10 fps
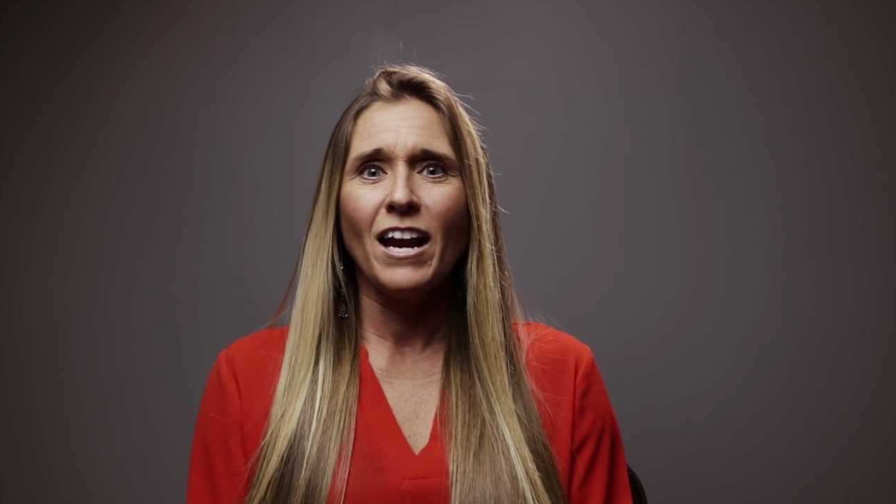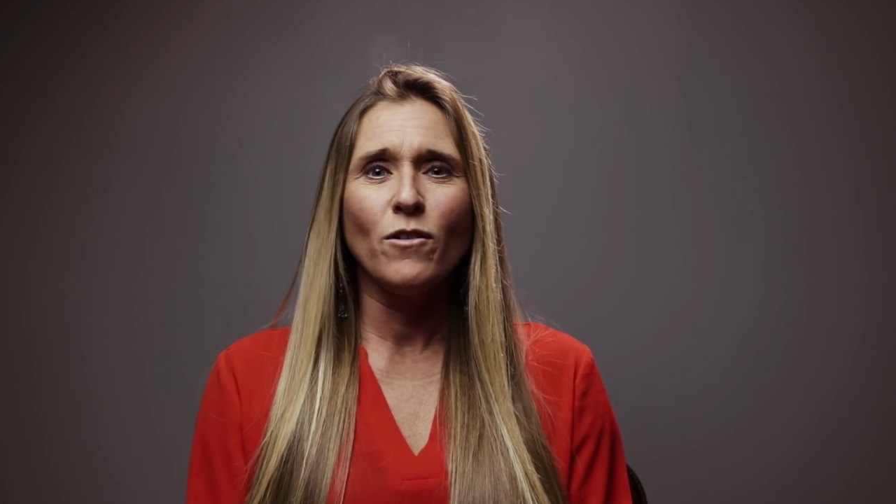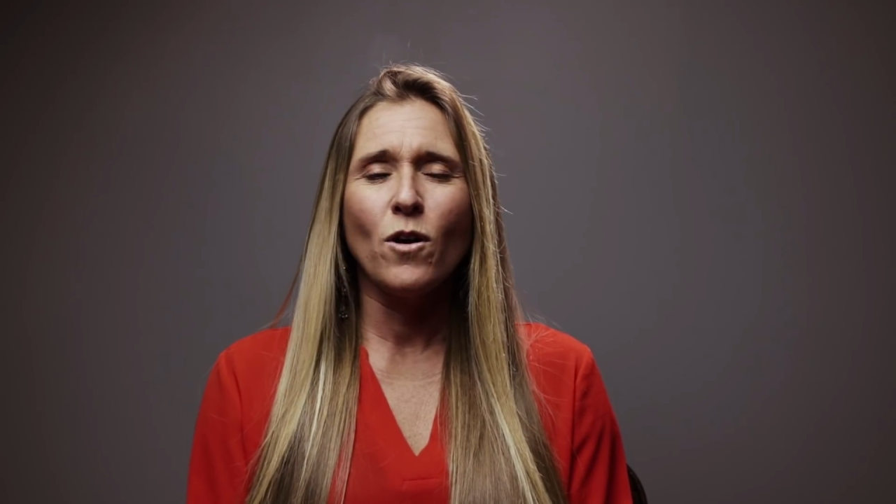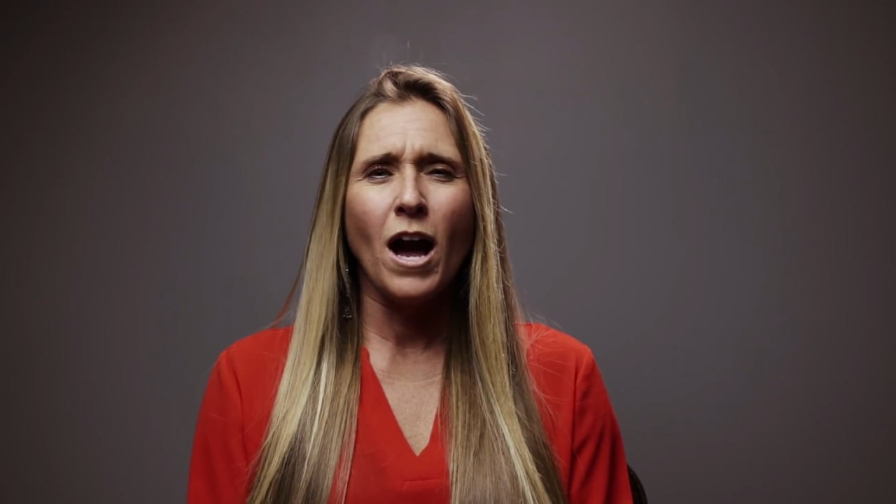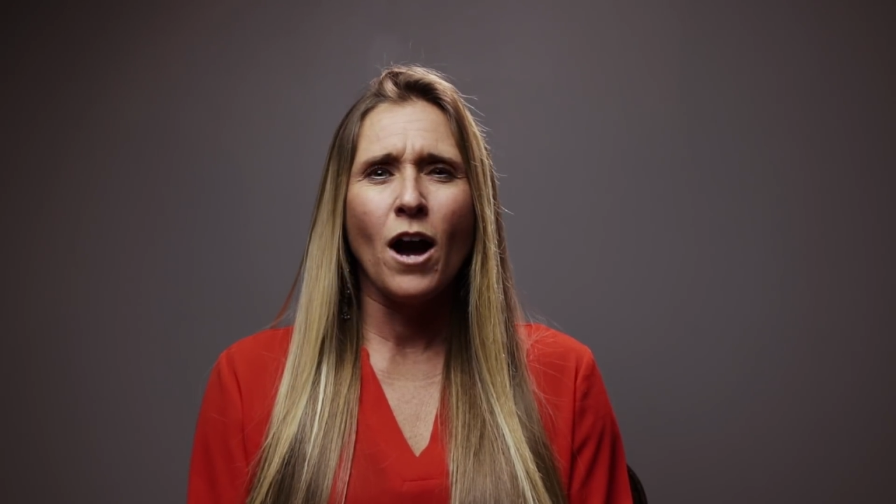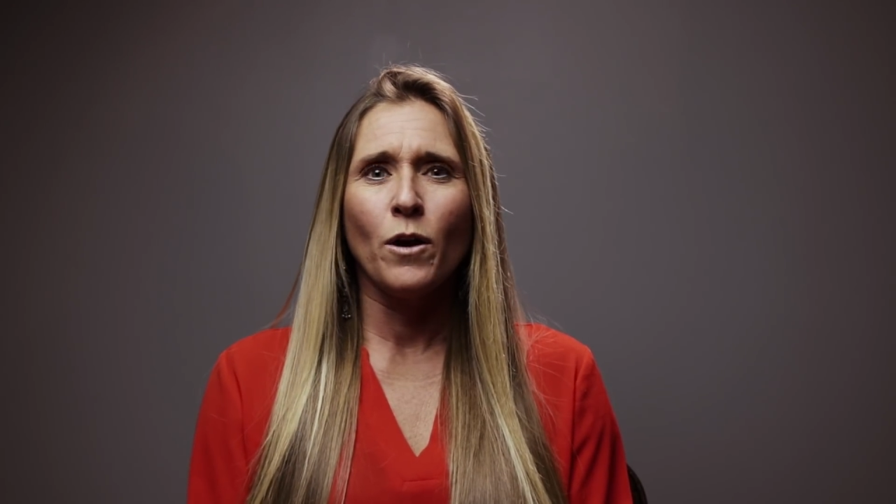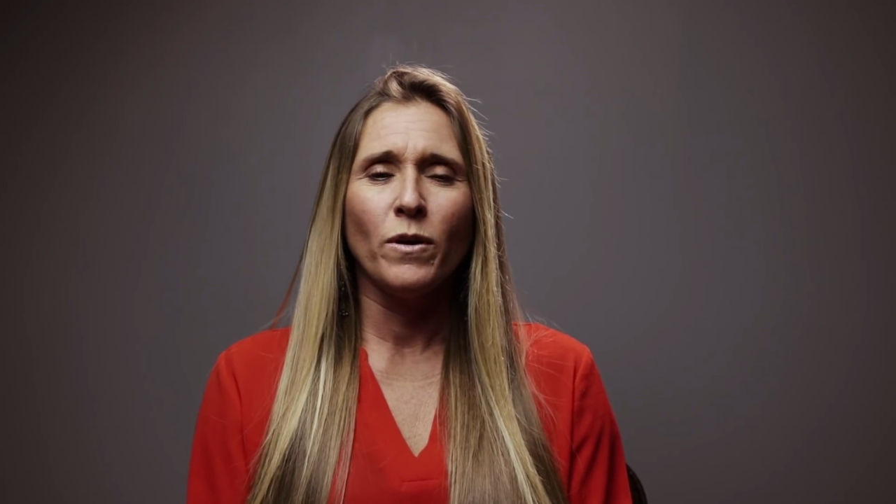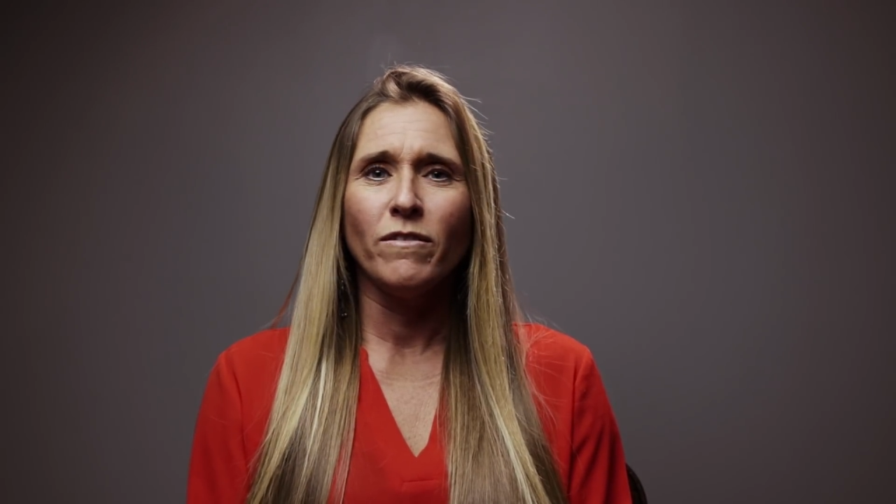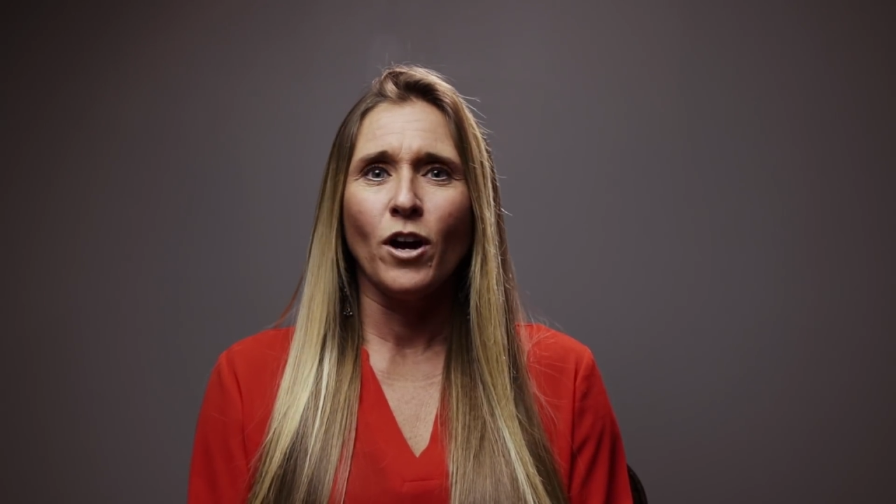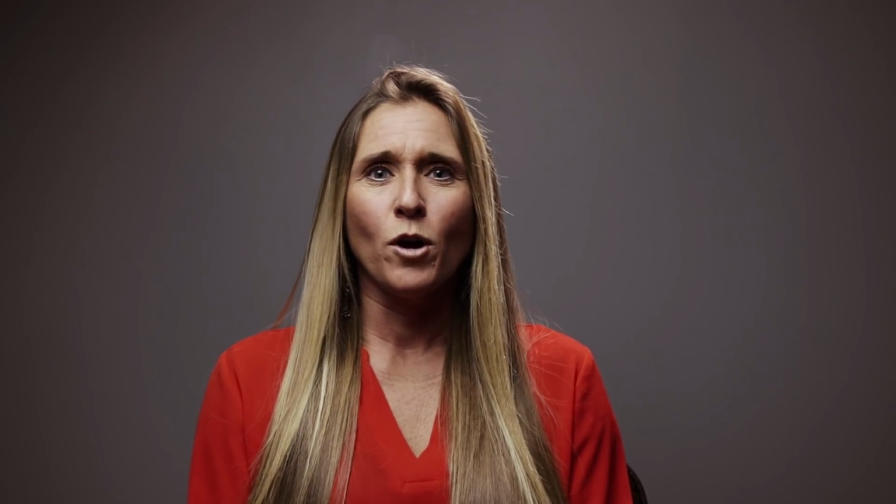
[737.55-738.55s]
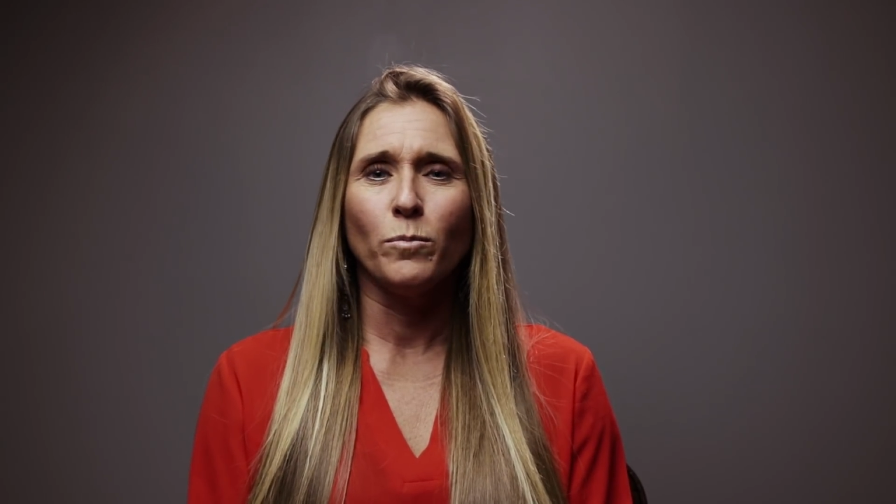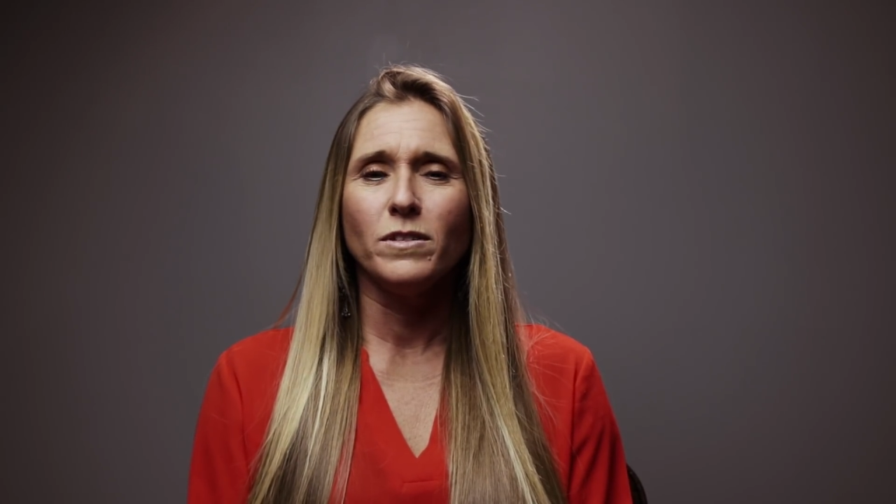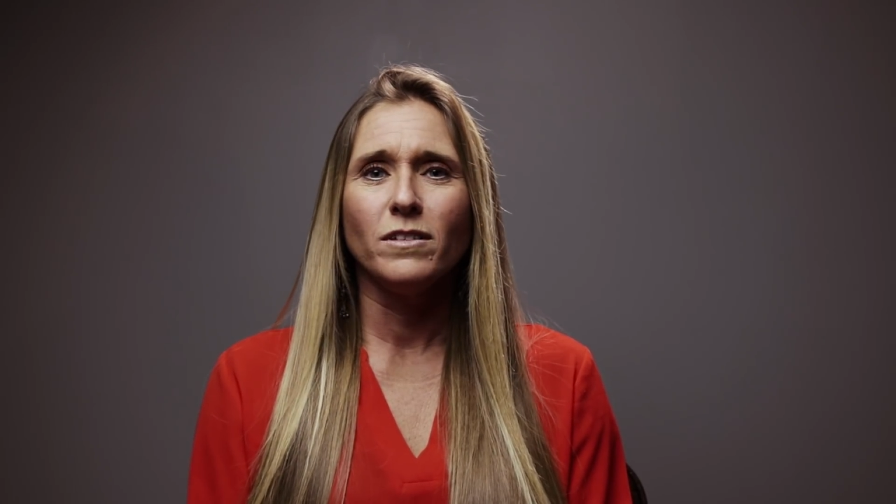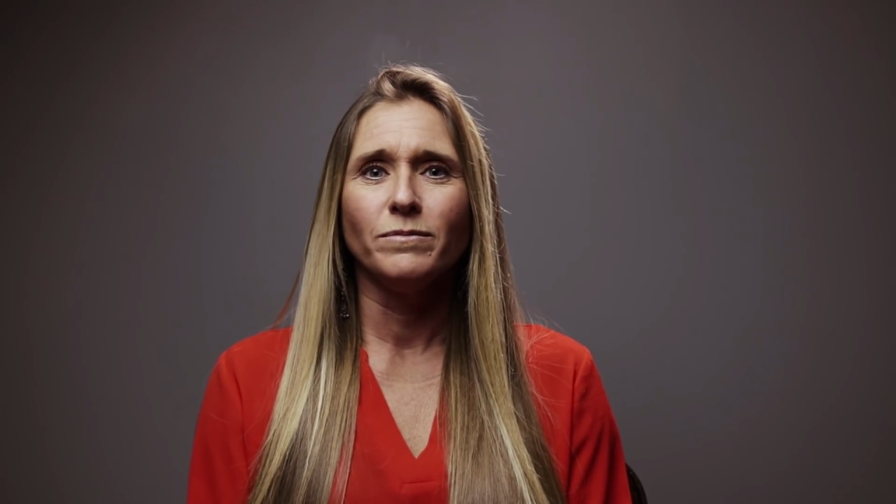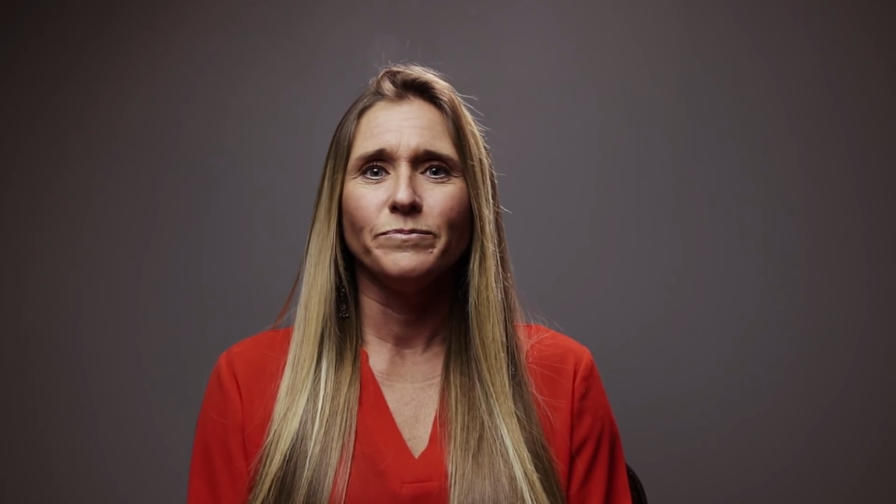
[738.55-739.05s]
don't know how I would have coped